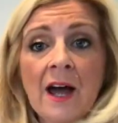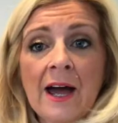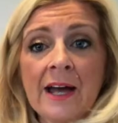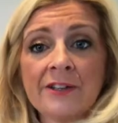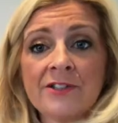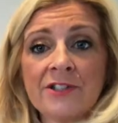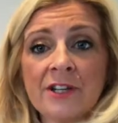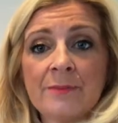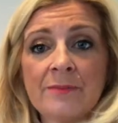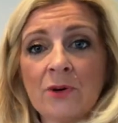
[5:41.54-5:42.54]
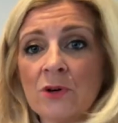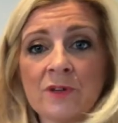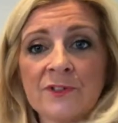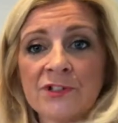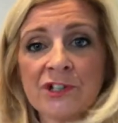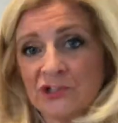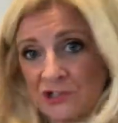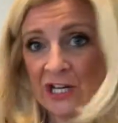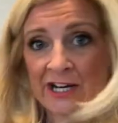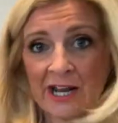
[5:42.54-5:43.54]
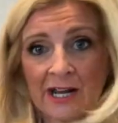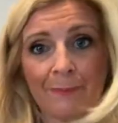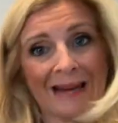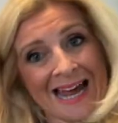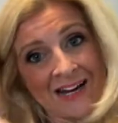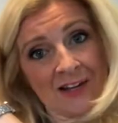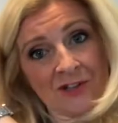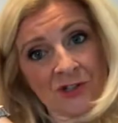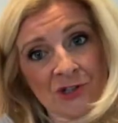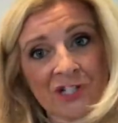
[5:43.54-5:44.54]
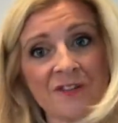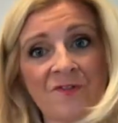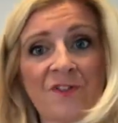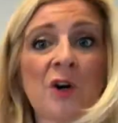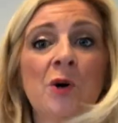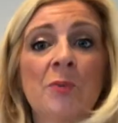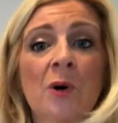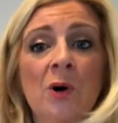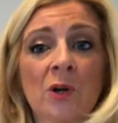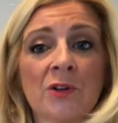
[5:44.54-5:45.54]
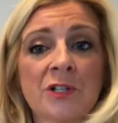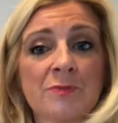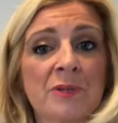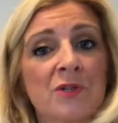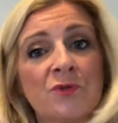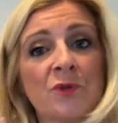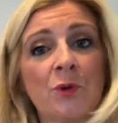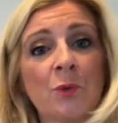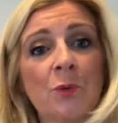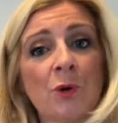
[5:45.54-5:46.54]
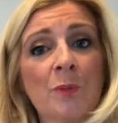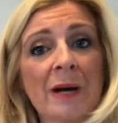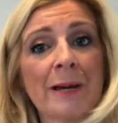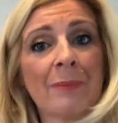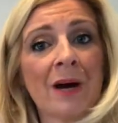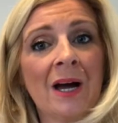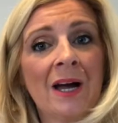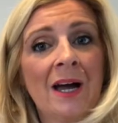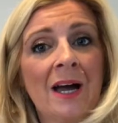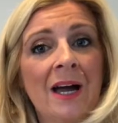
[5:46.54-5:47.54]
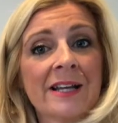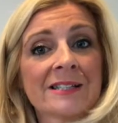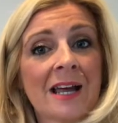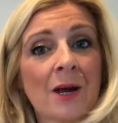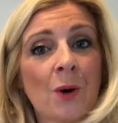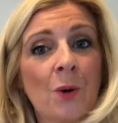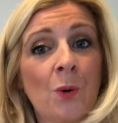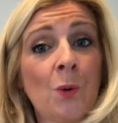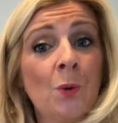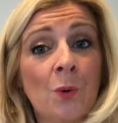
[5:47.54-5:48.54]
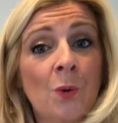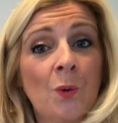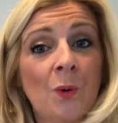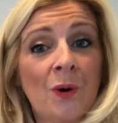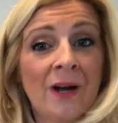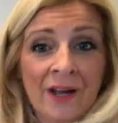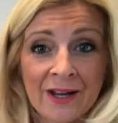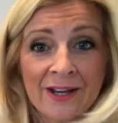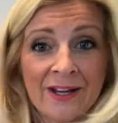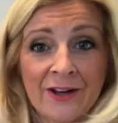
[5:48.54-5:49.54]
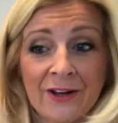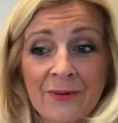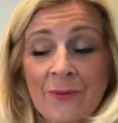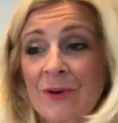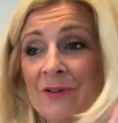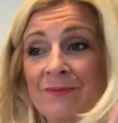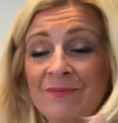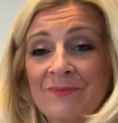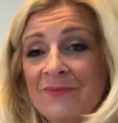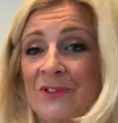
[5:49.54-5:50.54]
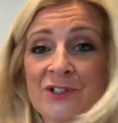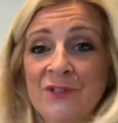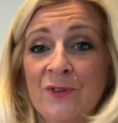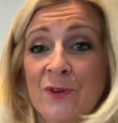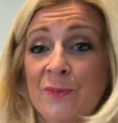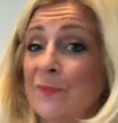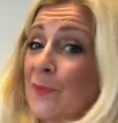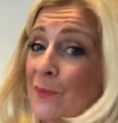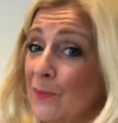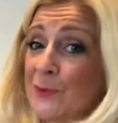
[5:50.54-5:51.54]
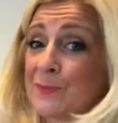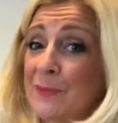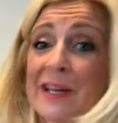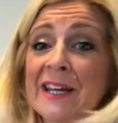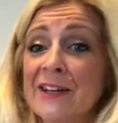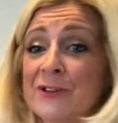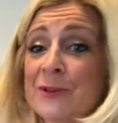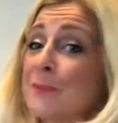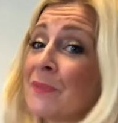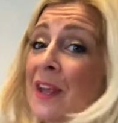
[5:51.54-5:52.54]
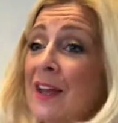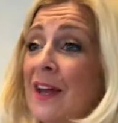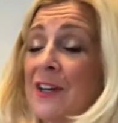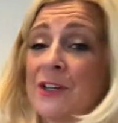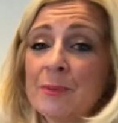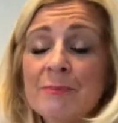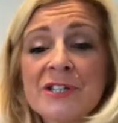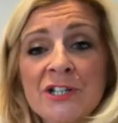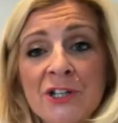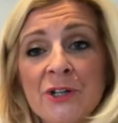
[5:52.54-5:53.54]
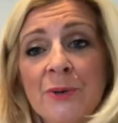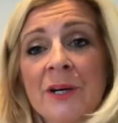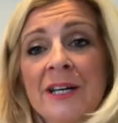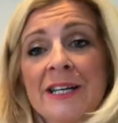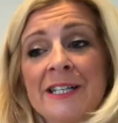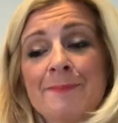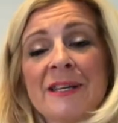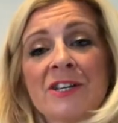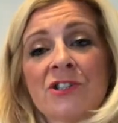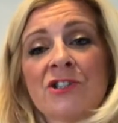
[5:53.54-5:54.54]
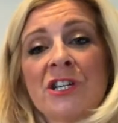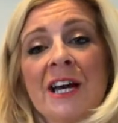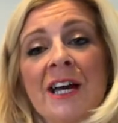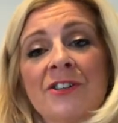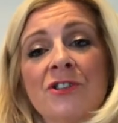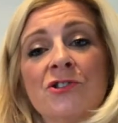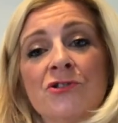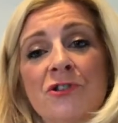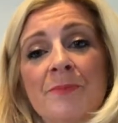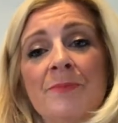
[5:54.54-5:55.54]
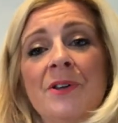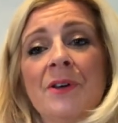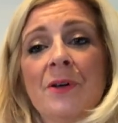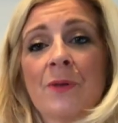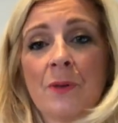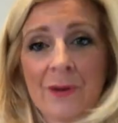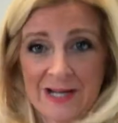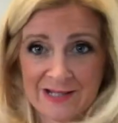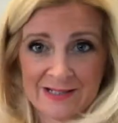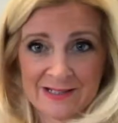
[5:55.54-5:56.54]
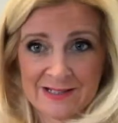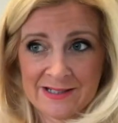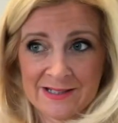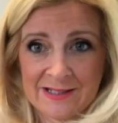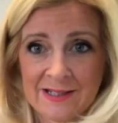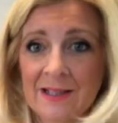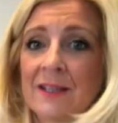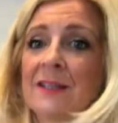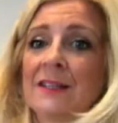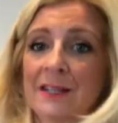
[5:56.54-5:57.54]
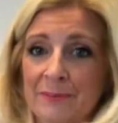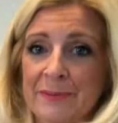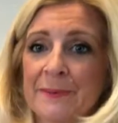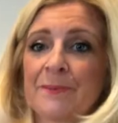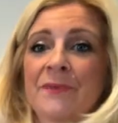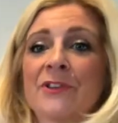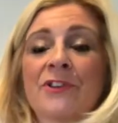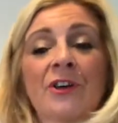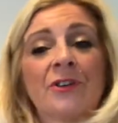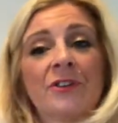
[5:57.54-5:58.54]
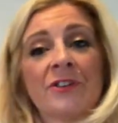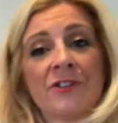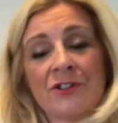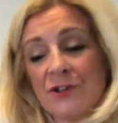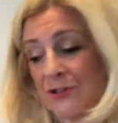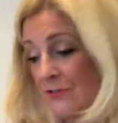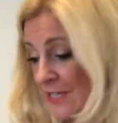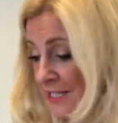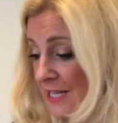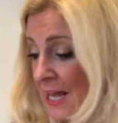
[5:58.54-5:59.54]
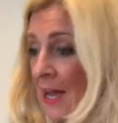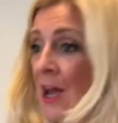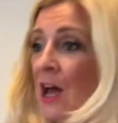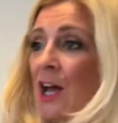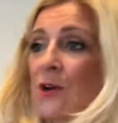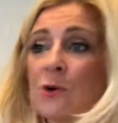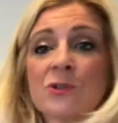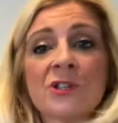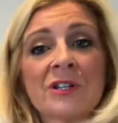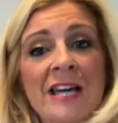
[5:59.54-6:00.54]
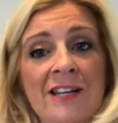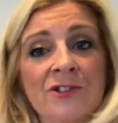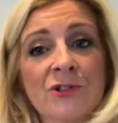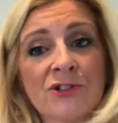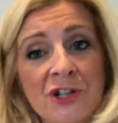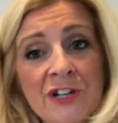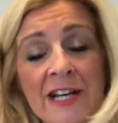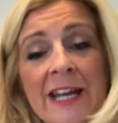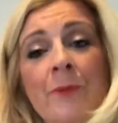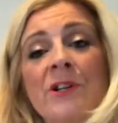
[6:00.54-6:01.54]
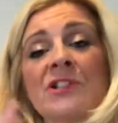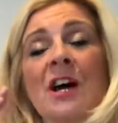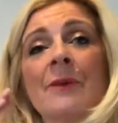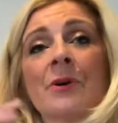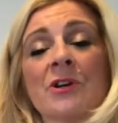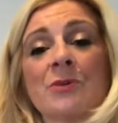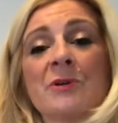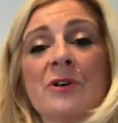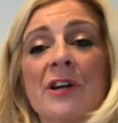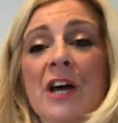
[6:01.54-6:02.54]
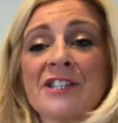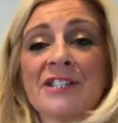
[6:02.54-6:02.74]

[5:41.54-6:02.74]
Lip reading: and all of a sudden she had like a black sooty film all on this beautiful wallpaper. And it's like, ooh, you know, well, first of all, wasn't my candle, and number two is because she hadn't trimmed the wicks. Yep, so there's another reason there. And also candle tunnelling, which I'm going to be doing a